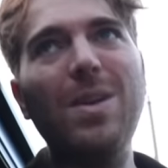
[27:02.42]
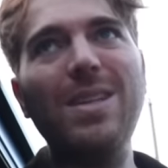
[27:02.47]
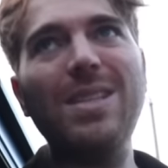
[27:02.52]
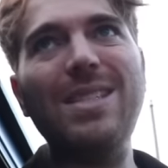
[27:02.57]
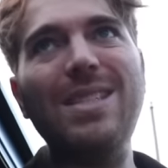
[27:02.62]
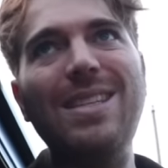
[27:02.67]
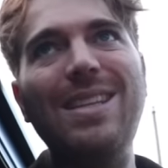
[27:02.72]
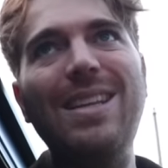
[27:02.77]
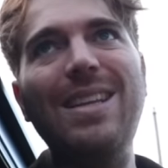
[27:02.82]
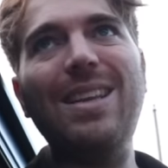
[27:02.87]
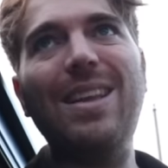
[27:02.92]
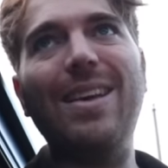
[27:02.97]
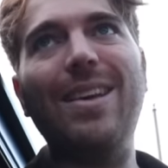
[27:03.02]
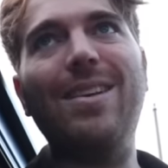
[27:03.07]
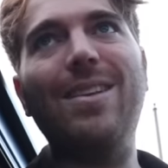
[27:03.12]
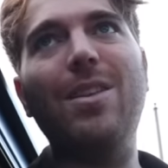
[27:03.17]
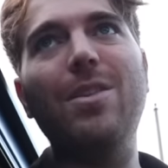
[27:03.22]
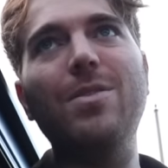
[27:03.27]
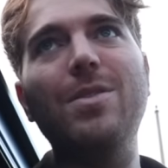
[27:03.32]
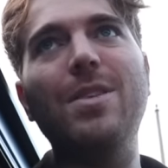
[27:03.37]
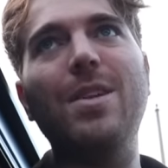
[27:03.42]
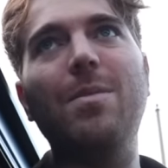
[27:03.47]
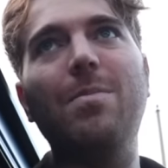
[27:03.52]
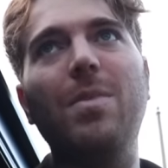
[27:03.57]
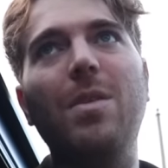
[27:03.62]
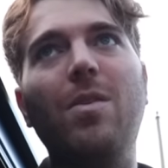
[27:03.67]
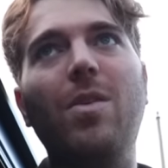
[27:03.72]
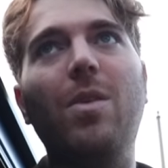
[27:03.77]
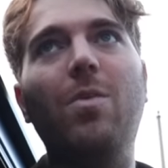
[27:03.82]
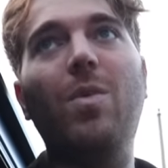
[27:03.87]
See like close up
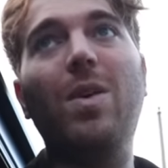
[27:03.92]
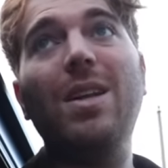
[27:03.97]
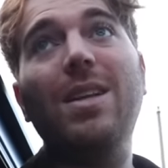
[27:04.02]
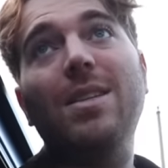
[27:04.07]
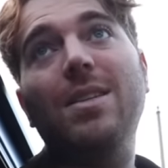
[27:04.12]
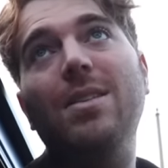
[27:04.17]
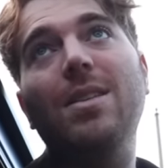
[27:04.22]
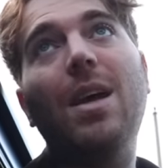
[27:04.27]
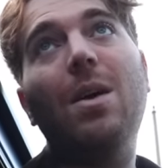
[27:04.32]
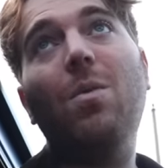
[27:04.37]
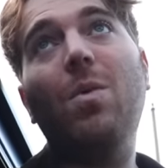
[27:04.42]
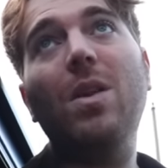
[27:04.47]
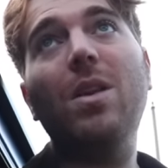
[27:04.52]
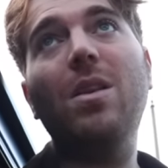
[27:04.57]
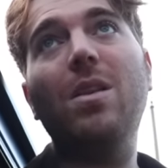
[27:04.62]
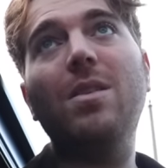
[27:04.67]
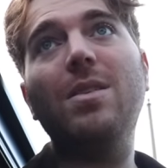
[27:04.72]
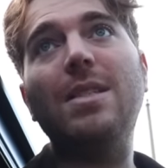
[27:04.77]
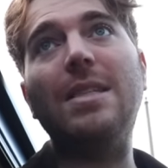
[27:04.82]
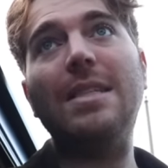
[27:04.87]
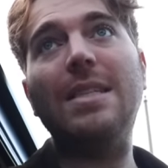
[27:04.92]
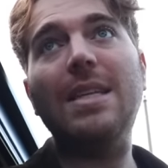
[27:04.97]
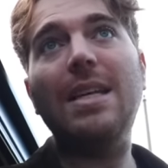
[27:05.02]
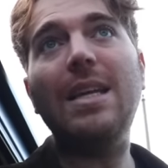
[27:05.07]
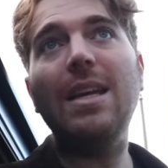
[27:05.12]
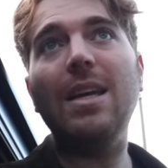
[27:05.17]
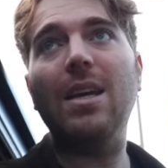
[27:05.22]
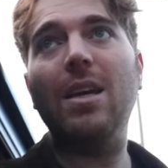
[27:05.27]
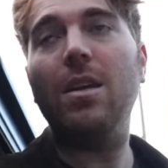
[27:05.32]
though. I wanna see it.